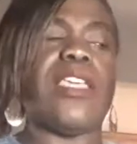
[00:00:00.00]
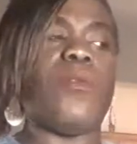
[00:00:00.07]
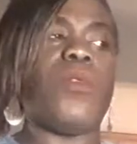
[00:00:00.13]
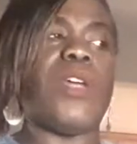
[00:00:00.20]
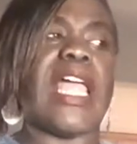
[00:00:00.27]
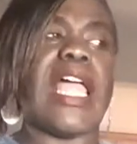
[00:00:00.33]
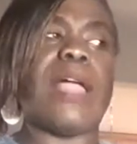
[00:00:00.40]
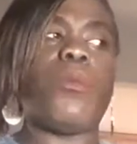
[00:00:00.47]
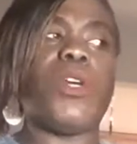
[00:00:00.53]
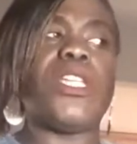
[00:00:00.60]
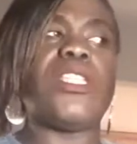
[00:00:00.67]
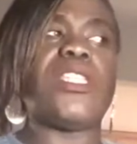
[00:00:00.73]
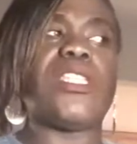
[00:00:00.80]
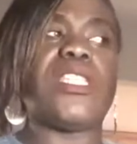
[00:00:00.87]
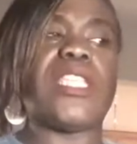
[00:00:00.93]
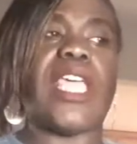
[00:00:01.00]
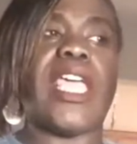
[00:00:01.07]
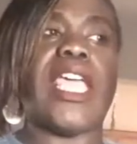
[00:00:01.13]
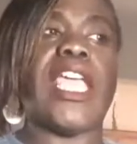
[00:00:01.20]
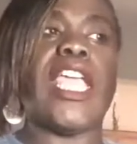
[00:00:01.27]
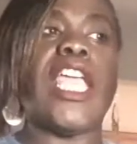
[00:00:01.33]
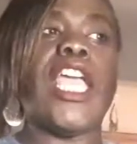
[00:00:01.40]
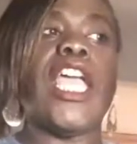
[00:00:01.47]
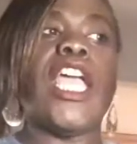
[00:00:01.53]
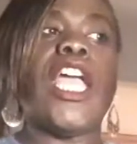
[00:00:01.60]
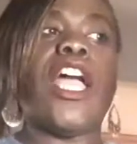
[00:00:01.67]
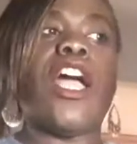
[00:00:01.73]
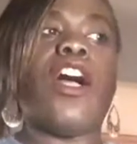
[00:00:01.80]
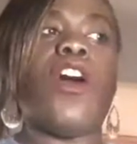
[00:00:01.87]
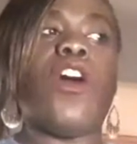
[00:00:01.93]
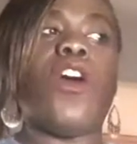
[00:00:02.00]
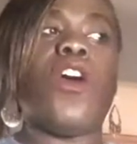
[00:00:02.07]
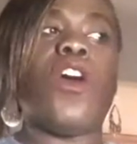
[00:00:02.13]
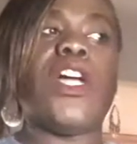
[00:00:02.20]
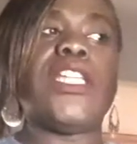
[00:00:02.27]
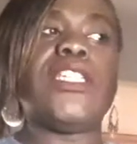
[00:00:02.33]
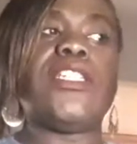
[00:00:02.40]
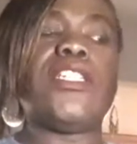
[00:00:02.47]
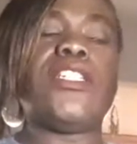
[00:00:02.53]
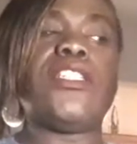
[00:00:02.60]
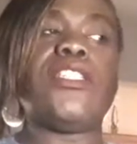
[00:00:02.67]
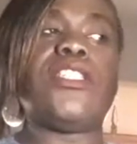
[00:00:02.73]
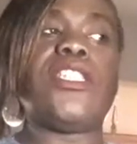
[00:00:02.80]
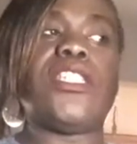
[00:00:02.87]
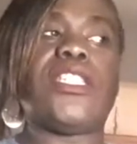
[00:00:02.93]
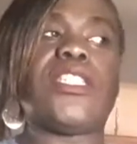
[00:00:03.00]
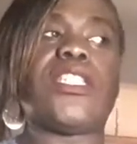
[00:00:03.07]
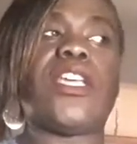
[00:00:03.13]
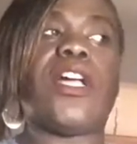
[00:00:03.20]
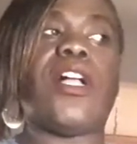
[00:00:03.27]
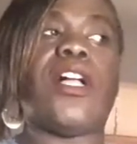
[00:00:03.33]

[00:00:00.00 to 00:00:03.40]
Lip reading: and what I wanted to say on this